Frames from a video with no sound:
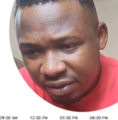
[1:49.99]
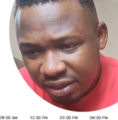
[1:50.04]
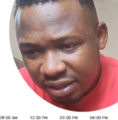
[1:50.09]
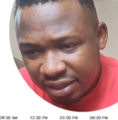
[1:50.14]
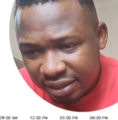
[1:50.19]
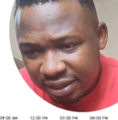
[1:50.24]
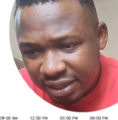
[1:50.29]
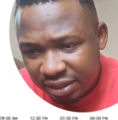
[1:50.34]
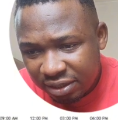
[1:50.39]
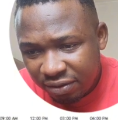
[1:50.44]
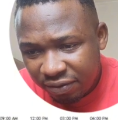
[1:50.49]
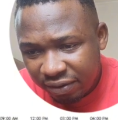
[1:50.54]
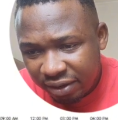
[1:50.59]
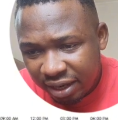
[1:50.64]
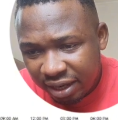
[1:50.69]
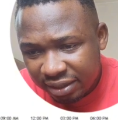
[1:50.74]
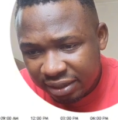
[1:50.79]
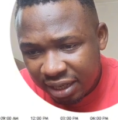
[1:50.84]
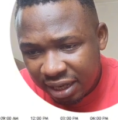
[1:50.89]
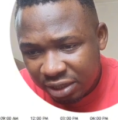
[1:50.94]
The change of
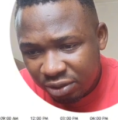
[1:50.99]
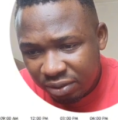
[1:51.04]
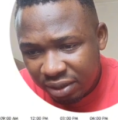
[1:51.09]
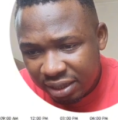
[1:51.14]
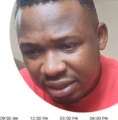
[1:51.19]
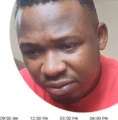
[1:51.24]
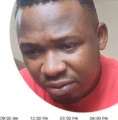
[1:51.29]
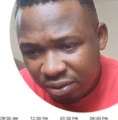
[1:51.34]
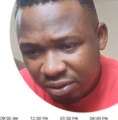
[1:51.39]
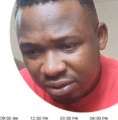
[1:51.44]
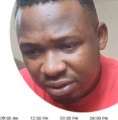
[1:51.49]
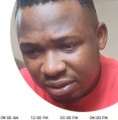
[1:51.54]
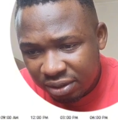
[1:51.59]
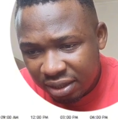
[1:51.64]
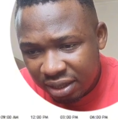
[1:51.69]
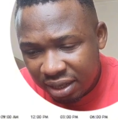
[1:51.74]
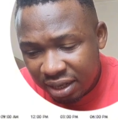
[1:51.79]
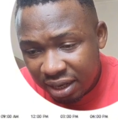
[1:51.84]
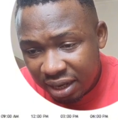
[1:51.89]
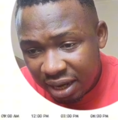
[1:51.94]
character actually what
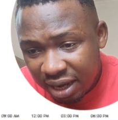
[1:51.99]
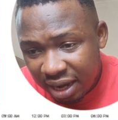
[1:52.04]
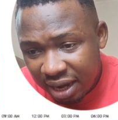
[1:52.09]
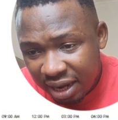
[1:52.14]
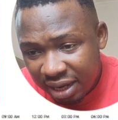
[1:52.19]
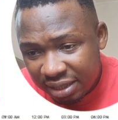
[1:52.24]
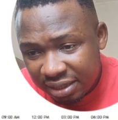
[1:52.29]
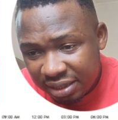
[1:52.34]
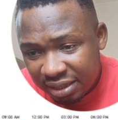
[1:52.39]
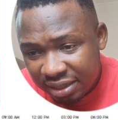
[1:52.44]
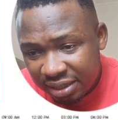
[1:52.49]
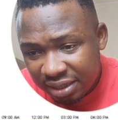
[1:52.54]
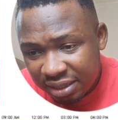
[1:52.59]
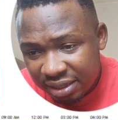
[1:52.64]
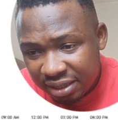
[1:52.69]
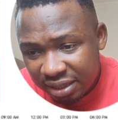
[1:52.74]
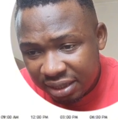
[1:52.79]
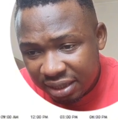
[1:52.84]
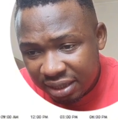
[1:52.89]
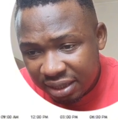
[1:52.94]
has
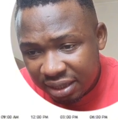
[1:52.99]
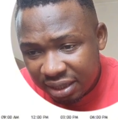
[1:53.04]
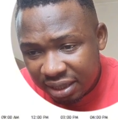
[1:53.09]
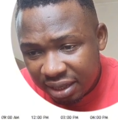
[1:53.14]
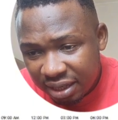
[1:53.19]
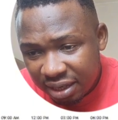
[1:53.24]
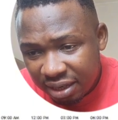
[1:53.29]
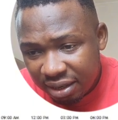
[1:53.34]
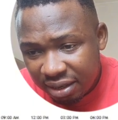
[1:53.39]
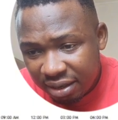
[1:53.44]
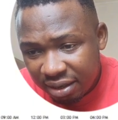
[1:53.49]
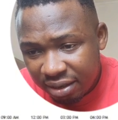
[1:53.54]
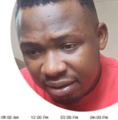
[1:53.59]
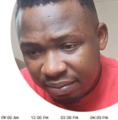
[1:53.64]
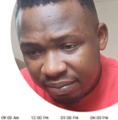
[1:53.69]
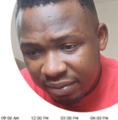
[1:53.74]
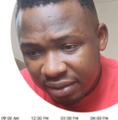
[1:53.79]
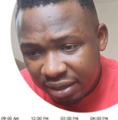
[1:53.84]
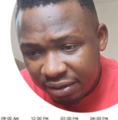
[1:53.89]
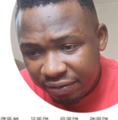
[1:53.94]

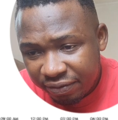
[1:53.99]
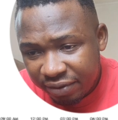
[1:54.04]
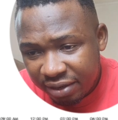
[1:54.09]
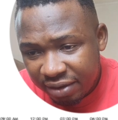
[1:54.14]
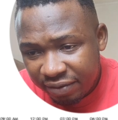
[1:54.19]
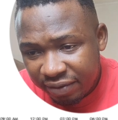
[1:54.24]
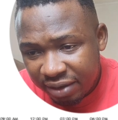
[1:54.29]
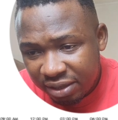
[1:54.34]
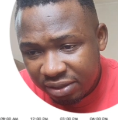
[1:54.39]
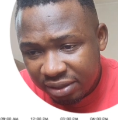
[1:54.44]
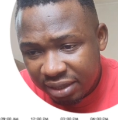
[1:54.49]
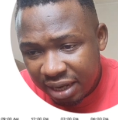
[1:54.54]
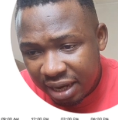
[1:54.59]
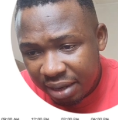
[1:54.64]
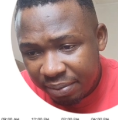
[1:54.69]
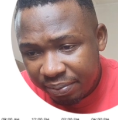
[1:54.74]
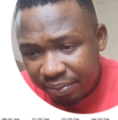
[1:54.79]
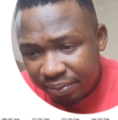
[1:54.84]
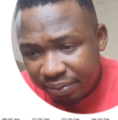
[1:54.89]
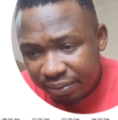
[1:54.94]
a fair value
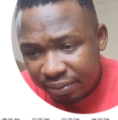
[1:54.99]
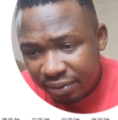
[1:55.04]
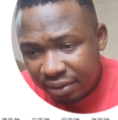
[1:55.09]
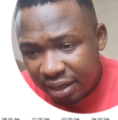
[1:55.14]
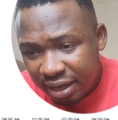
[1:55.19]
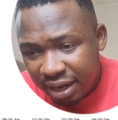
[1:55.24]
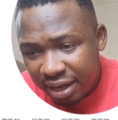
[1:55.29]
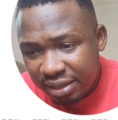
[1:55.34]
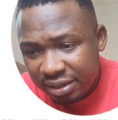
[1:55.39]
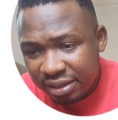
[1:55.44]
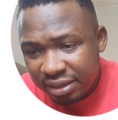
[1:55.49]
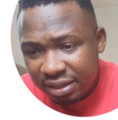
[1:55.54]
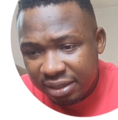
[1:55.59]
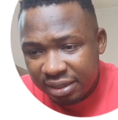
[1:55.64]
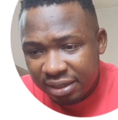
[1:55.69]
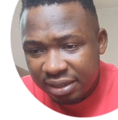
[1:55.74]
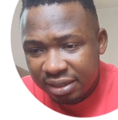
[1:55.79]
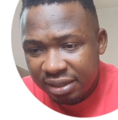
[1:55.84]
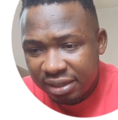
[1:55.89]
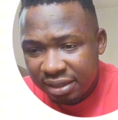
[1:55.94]
gap. Guys,
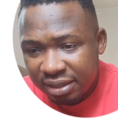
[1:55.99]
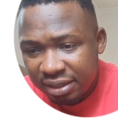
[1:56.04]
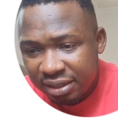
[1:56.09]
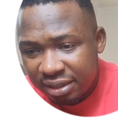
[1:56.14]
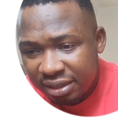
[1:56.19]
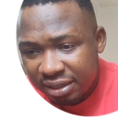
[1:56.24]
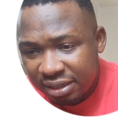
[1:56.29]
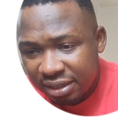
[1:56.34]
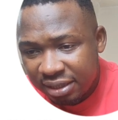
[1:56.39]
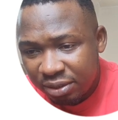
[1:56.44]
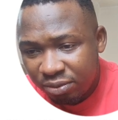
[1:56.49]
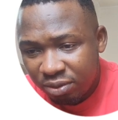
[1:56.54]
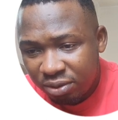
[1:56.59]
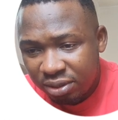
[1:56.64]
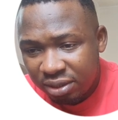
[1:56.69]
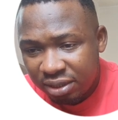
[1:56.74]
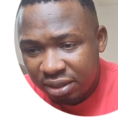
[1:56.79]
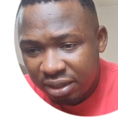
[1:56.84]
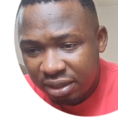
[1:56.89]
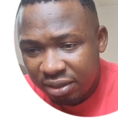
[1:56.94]
this is it. This is
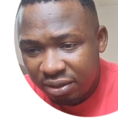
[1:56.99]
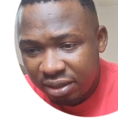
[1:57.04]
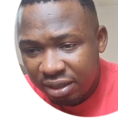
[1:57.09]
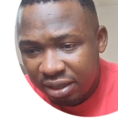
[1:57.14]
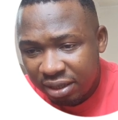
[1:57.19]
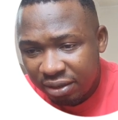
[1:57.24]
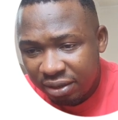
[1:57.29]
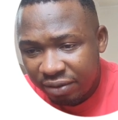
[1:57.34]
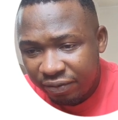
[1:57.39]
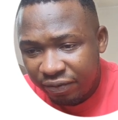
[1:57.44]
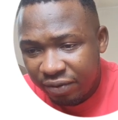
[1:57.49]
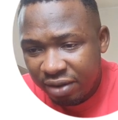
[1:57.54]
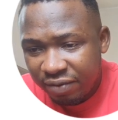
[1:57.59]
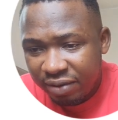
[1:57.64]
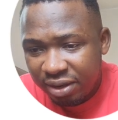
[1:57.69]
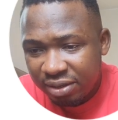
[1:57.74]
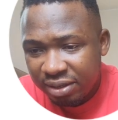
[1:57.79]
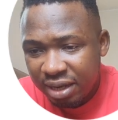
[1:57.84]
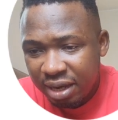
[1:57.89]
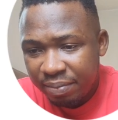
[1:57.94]
what fair
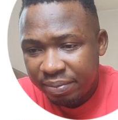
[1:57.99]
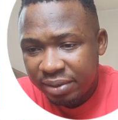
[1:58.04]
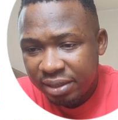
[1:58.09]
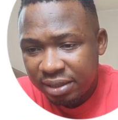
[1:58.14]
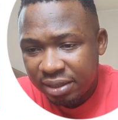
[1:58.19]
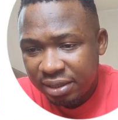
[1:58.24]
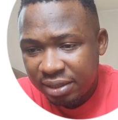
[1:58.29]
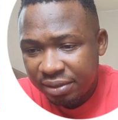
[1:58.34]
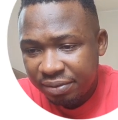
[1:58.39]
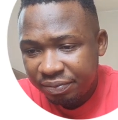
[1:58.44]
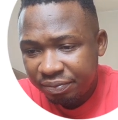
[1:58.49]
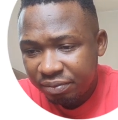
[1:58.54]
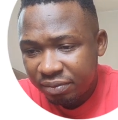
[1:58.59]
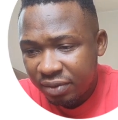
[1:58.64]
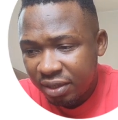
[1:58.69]
value gap is.